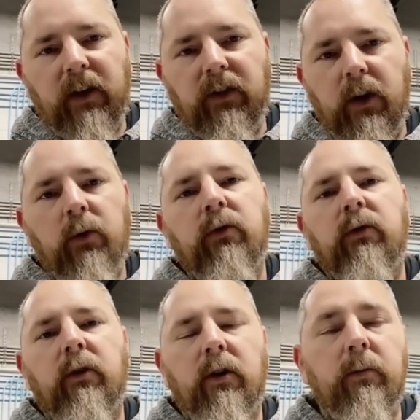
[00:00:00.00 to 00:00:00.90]

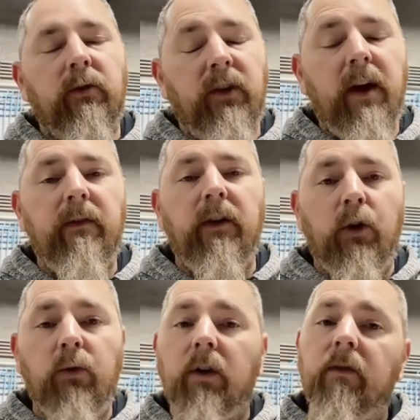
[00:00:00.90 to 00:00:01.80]

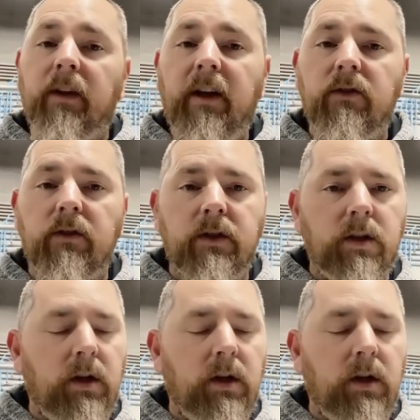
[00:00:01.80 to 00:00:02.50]
use of lasers.